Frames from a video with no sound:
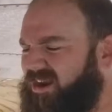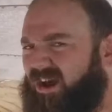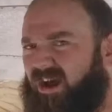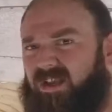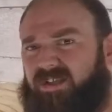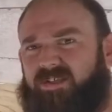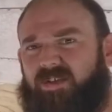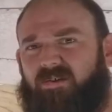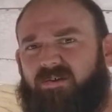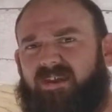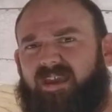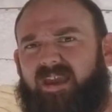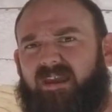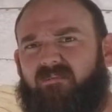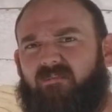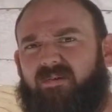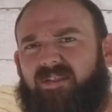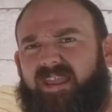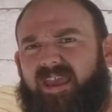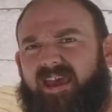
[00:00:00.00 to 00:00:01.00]
also
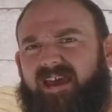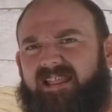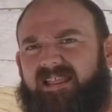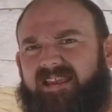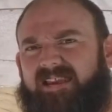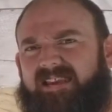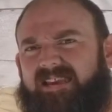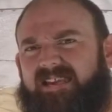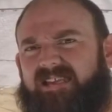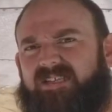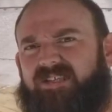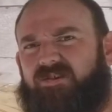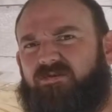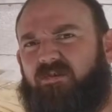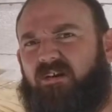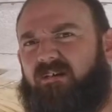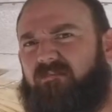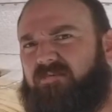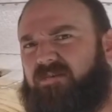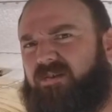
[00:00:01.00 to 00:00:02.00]
came with LED
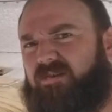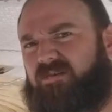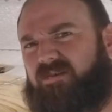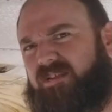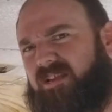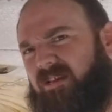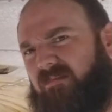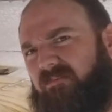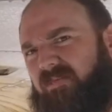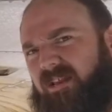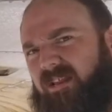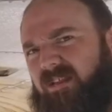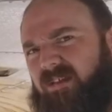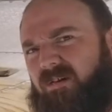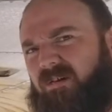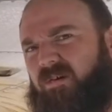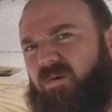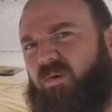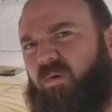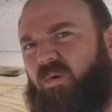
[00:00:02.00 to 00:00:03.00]
strips, so it's gonna be a
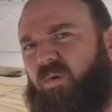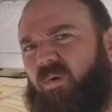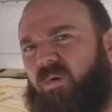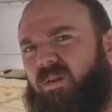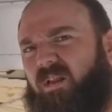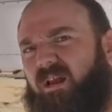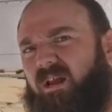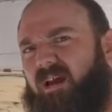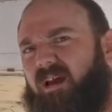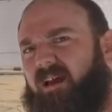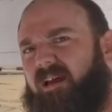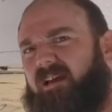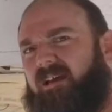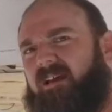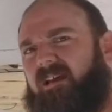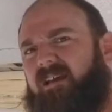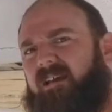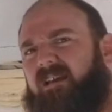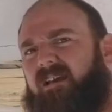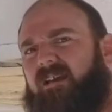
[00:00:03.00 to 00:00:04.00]
little cool
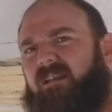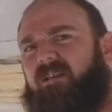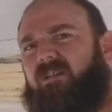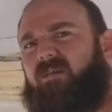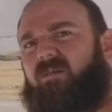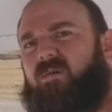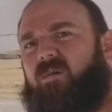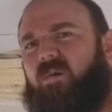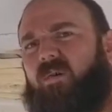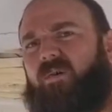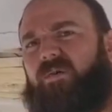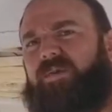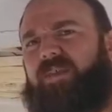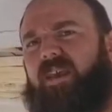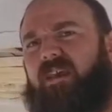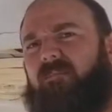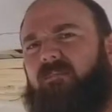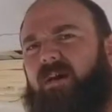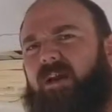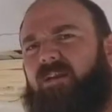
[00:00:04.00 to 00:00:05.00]

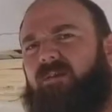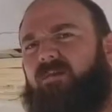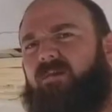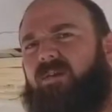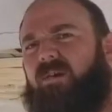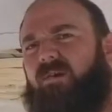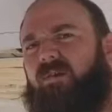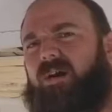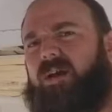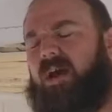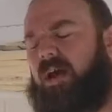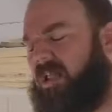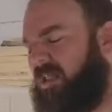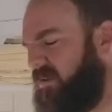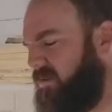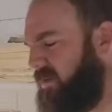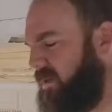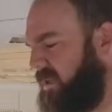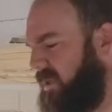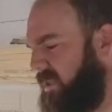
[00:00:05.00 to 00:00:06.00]
theme. I don't know what
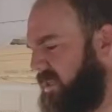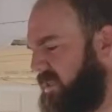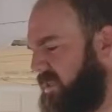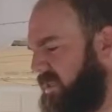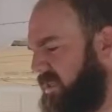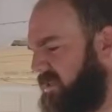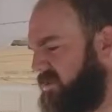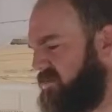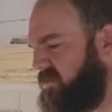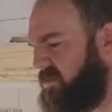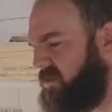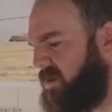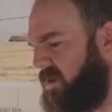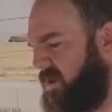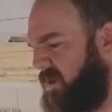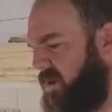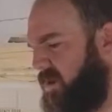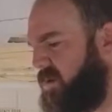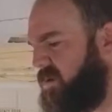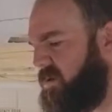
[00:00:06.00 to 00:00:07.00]
color it is. This was
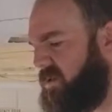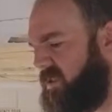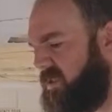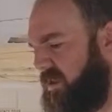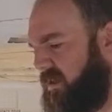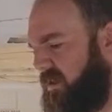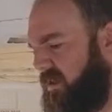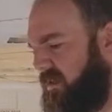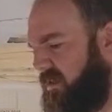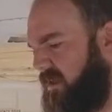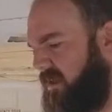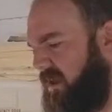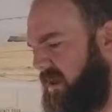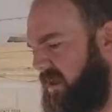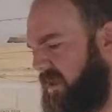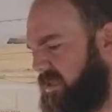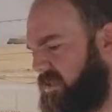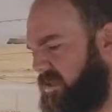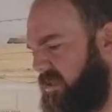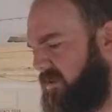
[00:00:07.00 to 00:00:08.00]
a wholesale. I
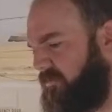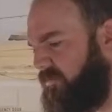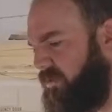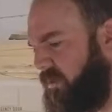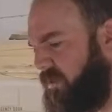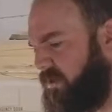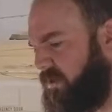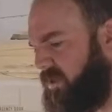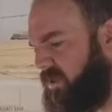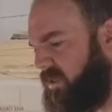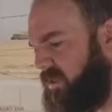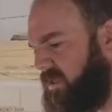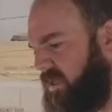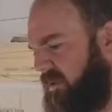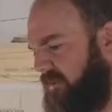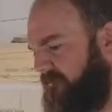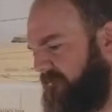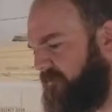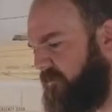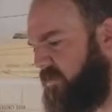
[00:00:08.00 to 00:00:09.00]
actually purchased
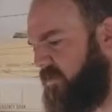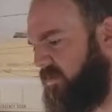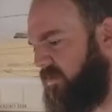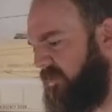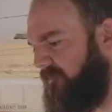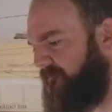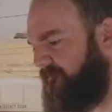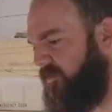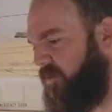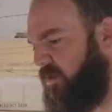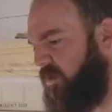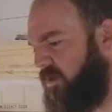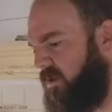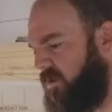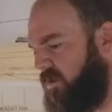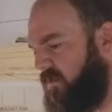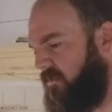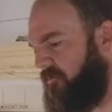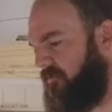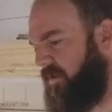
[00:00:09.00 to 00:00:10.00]
it for only
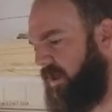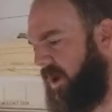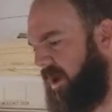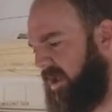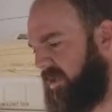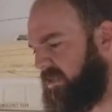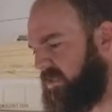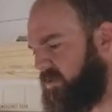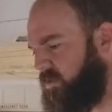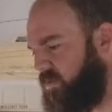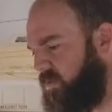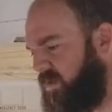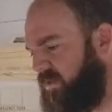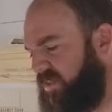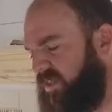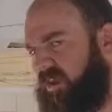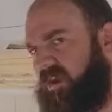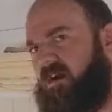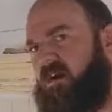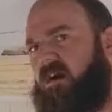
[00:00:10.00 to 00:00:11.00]
$400 with
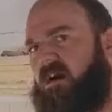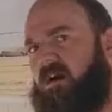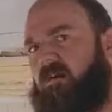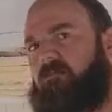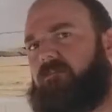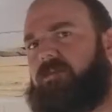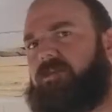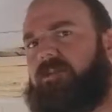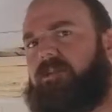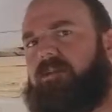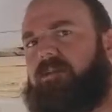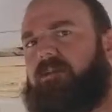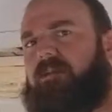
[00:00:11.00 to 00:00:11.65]
the arms.